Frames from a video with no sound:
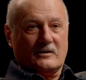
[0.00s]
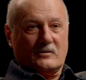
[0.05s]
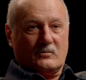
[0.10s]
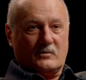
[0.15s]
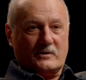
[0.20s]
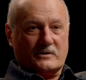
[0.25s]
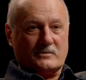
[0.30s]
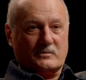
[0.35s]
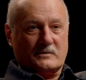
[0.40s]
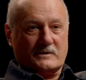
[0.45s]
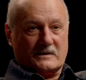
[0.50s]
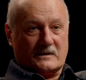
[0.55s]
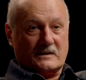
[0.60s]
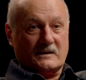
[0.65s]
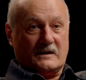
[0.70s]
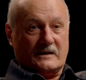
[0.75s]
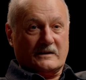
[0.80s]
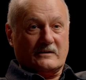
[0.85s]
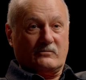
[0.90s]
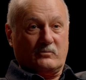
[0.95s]
which was a
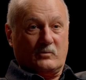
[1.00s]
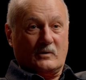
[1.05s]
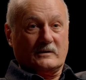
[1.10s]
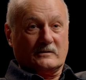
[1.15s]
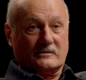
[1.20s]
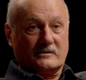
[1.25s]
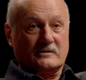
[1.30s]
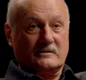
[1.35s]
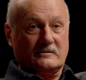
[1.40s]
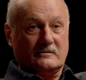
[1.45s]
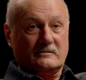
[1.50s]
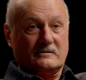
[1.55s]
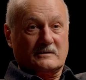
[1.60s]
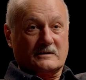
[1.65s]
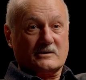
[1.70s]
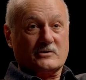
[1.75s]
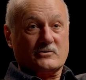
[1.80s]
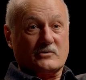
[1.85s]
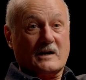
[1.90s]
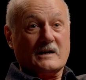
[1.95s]
kind of will to
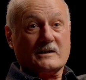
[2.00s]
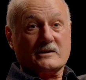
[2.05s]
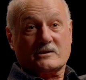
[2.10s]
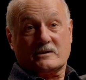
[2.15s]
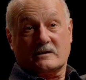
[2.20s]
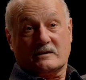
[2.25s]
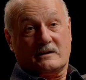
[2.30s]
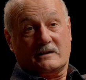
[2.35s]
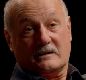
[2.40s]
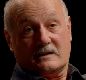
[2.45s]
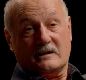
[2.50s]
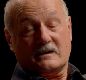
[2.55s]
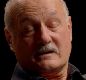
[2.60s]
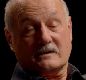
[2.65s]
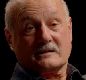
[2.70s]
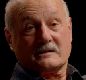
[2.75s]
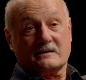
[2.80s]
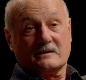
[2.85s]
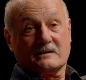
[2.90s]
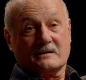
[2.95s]
distraction, I
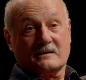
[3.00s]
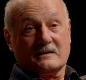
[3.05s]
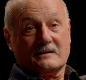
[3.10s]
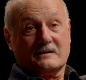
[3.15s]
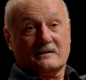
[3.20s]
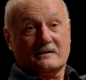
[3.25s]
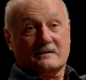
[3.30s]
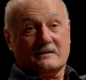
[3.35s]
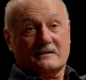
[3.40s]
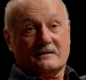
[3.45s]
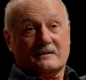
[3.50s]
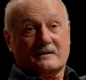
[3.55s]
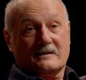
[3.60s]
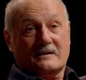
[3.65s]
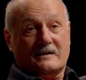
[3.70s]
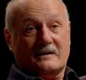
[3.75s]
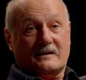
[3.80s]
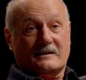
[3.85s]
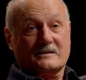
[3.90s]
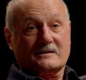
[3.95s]
guess.
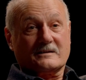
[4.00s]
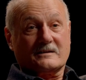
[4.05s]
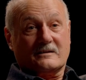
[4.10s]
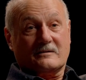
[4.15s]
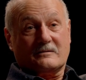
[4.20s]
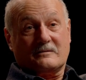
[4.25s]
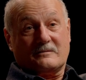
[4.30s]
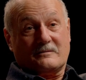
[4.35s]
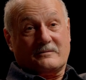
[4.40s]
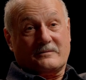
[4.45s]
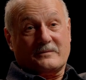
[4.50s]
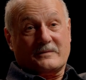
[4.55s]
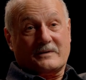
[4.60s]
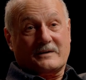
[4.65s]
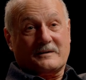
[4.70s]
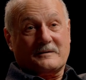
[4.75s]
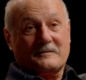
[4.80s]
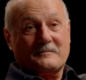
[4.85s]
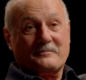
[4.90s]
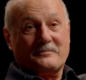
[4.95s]
And so, you
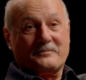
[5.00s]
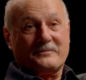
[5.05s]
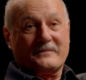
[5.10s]
know,